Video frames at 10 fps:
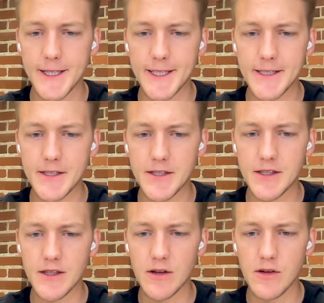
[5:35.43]
Uh,
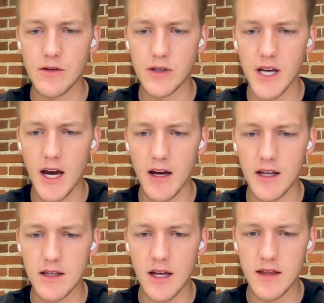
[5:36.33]
so yeah,
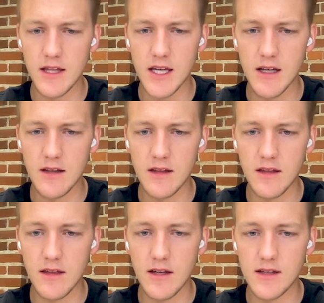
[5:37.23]
I, I think
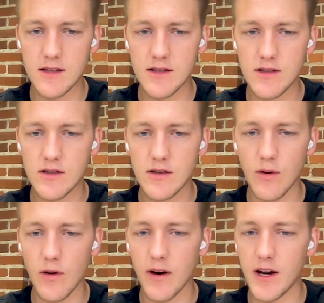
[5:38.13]
this
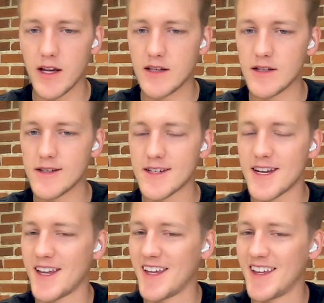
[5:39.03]
story
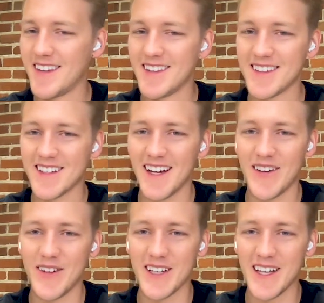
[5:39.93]
just kind
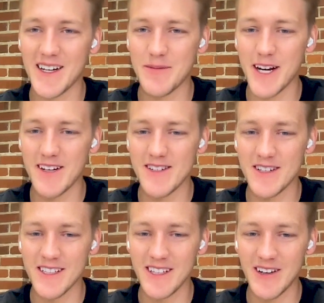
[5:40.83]
of what a lot of miners
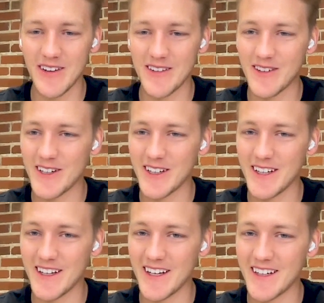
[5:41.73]
are dealing with.
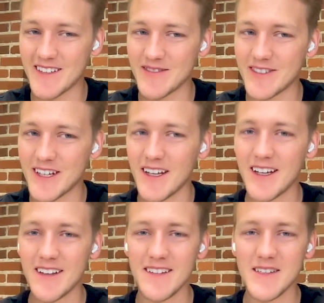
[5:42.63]
Really, like,
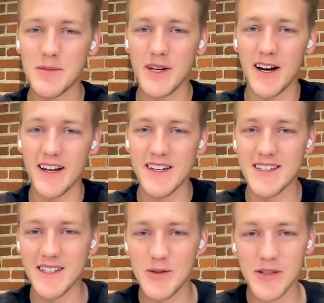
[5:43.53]
let's be
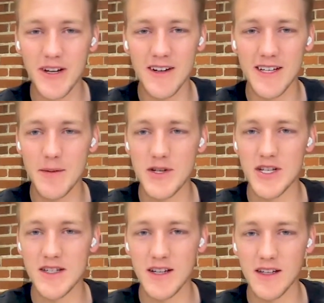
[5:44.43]
honest, it's really hard to get
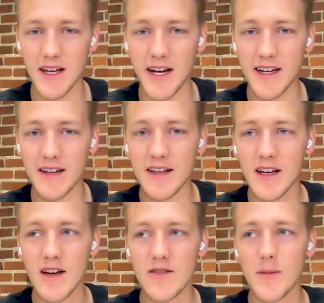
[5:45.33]
machines online. And
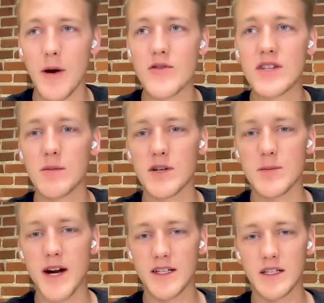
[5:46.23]
from a hosting
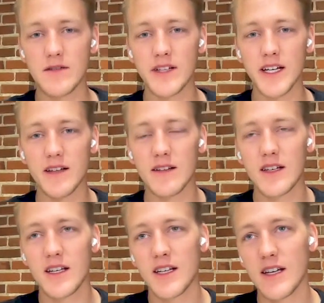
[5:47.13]
perspective, like,
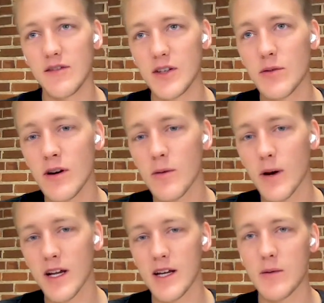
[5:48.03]
if you are
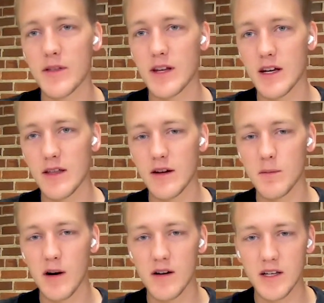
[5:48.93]
working with a
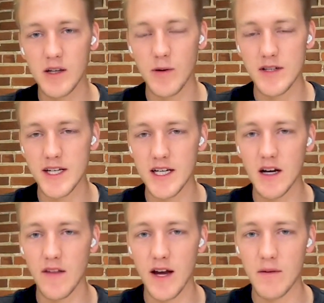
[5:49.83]
third party, you are taking
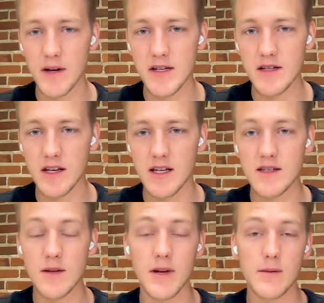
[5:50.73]
on that risk.
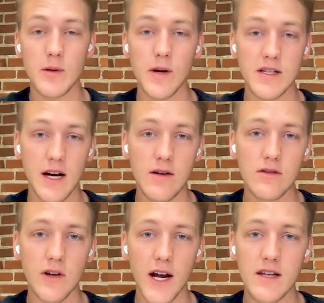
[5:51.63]
And sometimes it works
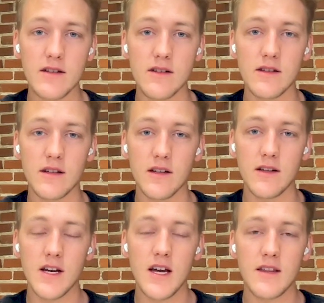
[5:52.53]
out, right?
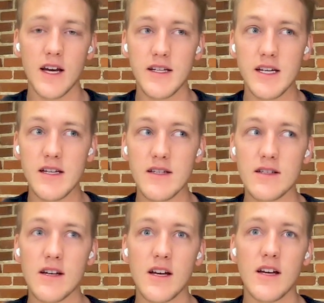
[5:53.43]
The the idea
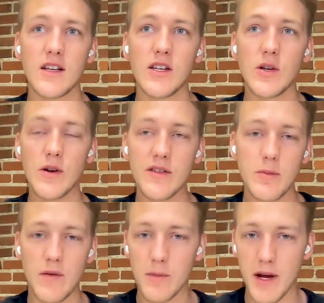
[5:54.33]
is you don't have to
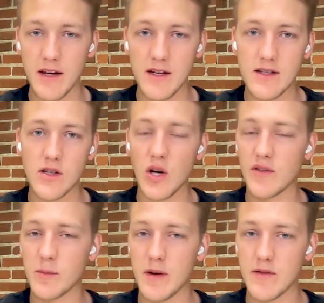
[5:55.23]
pay for maintenance. You don't
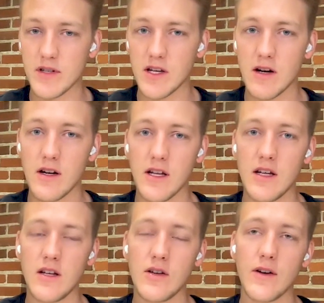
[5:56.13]
have to pay for security.
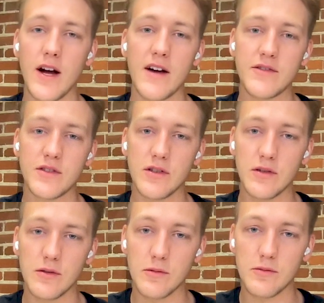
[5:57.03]
You don't have
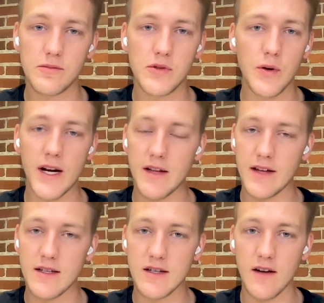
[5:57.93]
to do any of
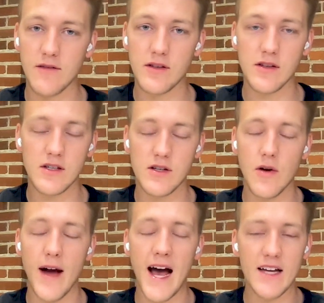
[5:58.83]
that stuff. There's
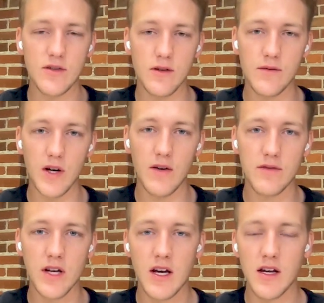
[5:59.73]
no hassle involved.